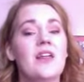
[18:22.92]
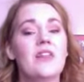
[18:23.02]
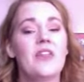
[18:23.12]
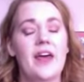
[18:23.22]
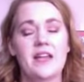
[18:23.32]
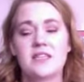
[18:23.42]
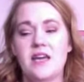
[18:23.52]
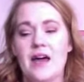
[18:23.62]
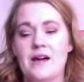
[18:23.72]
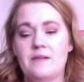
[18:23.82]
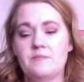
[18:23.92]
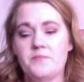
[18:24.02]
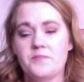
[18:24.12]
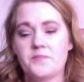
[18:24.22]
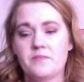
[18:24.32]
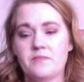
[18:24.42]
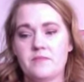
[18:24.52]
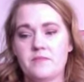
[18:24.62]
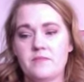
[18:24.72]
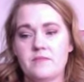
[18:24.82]
But
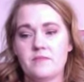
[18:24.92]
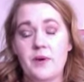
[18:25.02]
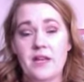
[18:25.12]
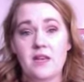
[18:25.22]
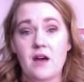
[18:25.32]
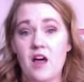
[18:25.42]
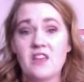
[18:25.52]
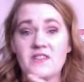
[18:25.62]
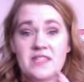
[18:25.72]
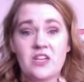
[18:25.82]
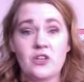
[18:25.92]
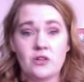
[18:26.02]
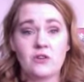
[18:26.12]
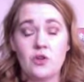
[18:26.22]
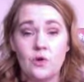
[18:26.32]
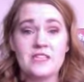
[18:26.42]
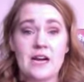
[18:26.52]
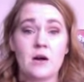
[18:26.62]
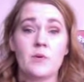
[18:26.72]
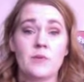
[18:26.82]
all of a sudden you're
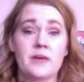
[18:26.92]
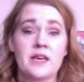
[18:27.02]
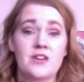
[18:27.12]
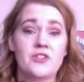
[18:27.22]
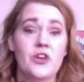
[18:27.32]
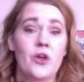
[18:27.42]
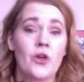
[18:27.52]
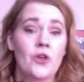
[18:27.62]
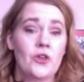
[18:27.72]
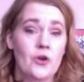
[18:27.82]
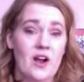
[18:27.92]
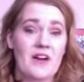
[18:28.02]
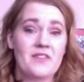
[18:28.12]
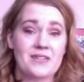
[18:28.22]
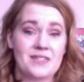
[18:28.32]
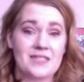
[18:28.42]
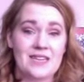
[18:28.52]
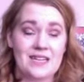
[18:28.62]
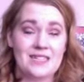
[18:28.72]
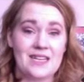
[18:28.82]
terrible because you're having
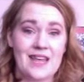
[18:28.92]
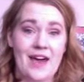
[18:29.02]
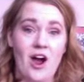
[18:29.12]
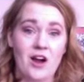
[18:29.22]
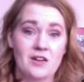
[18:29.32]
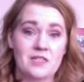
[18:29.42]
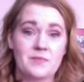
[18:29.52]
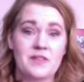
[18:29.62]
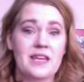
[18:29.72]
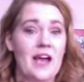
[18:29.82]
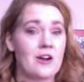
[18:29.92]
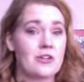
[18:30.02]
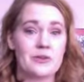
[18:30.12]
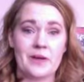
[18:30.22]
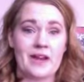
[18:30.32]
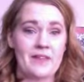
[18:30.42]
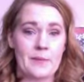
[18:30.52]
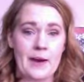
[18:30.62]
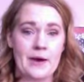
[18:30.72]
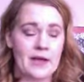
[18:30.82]
success and they aren't, but they aren't doing anything
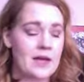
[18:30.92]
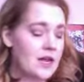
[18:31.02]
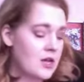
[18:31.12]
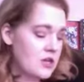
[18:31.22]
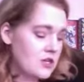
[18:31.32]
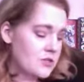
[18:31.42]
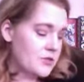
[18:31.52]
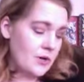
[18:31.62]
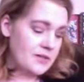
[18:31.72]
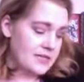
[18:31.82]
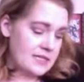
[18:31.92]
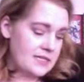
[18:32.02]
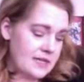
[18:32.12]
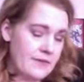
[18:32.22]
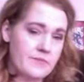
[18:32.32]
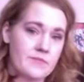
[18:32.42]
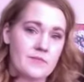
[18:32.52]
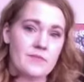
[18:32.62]
about it. So don't listen to them.